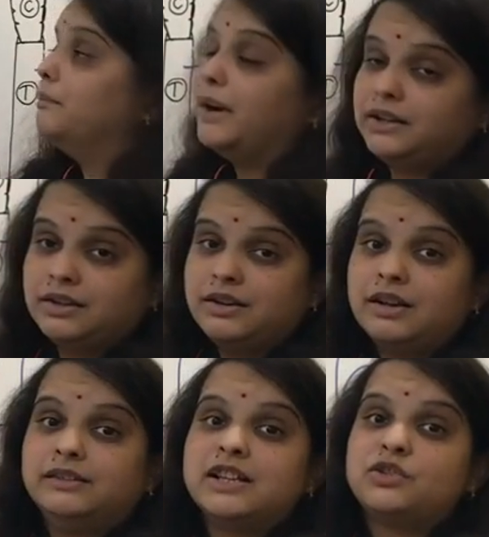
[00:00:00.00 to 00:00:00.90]
But
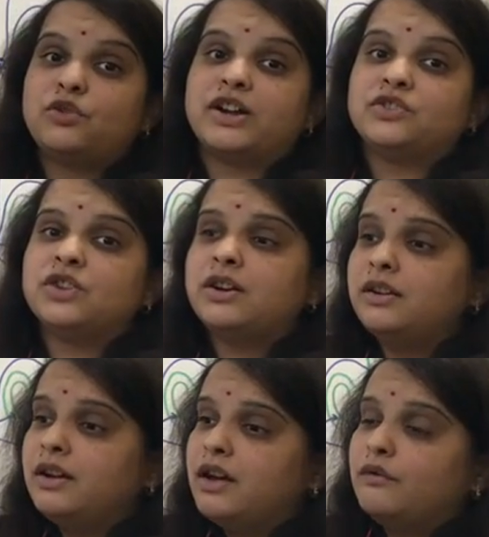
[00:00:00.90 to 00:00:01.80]
the
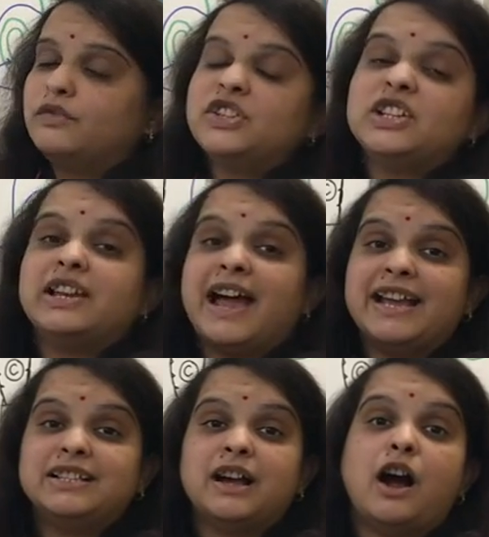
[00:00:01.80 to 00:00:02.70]
structure which
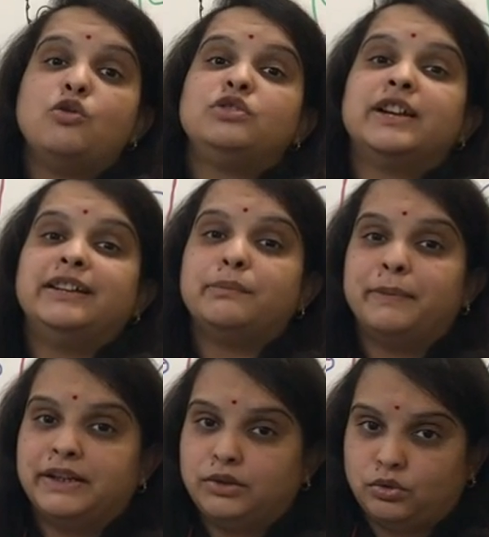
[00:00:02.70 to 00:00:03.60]
lies outside the
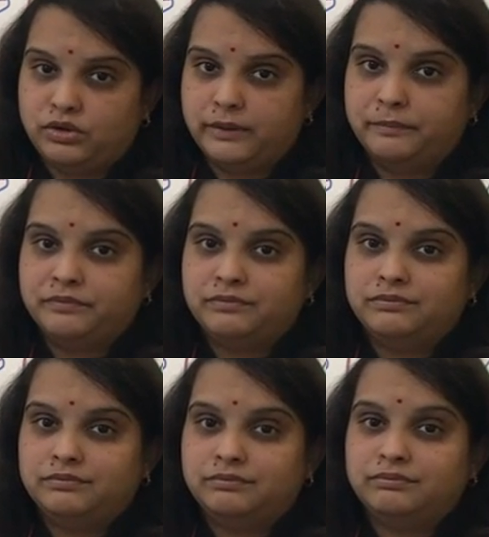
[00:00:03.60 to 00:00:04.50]
peritoneum,
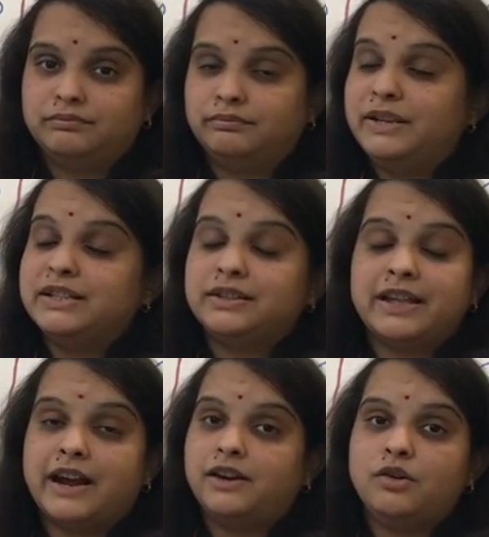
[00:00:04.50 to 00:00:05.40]
means
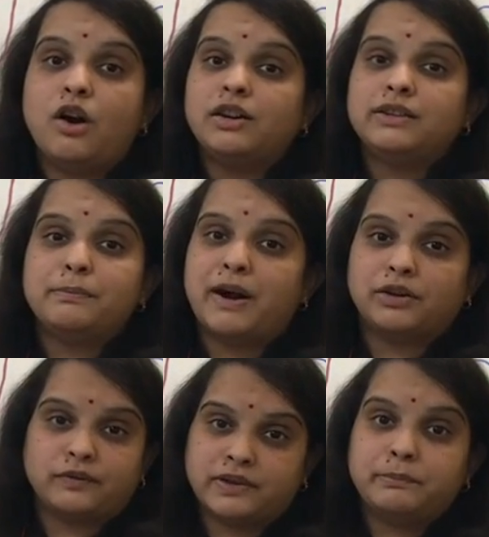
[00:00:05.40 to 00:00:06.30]
they are not the
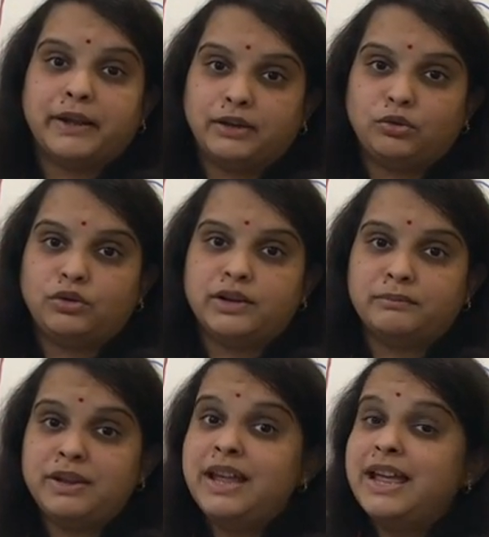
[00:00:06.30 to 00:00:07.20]
part of the
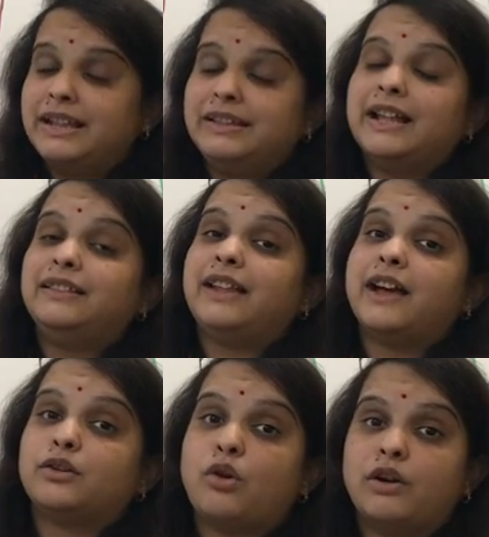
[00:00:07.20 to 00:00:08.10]
peritoneum, then they
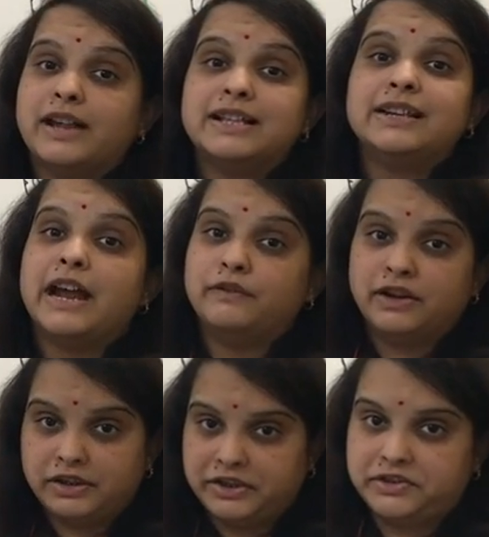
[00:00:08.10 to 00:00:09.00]
are called as
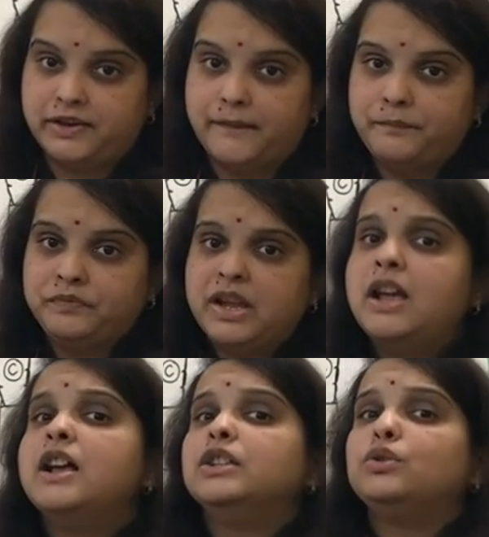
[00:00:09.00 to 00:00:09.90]
adventitia.
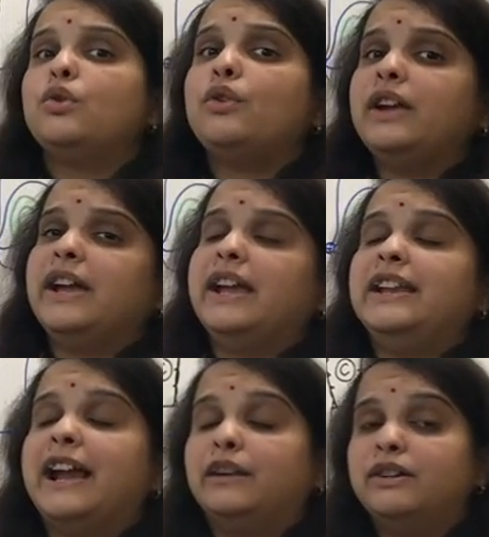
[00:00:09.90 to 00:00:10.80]
So
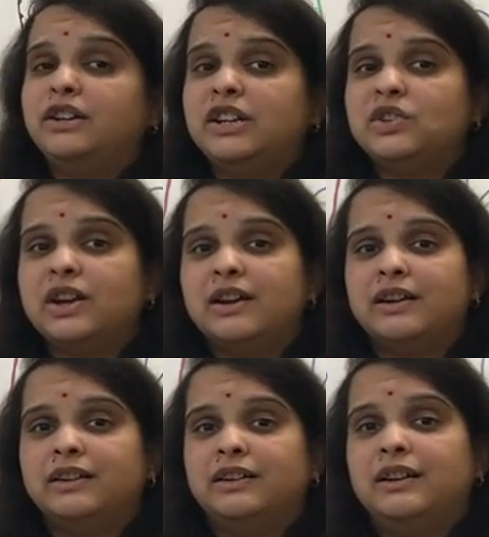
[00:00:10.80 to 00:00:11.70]
in
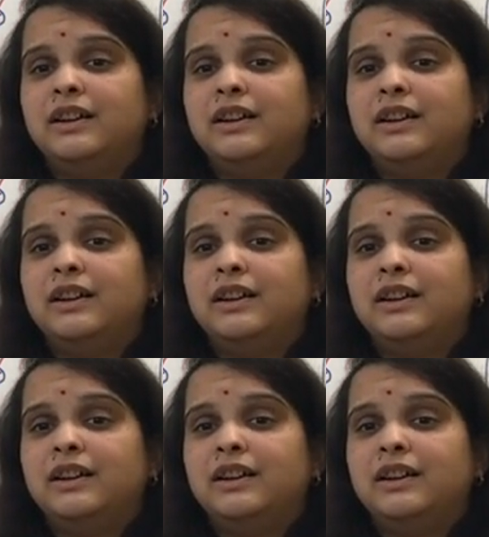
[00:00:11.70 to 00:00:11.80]
adventitia,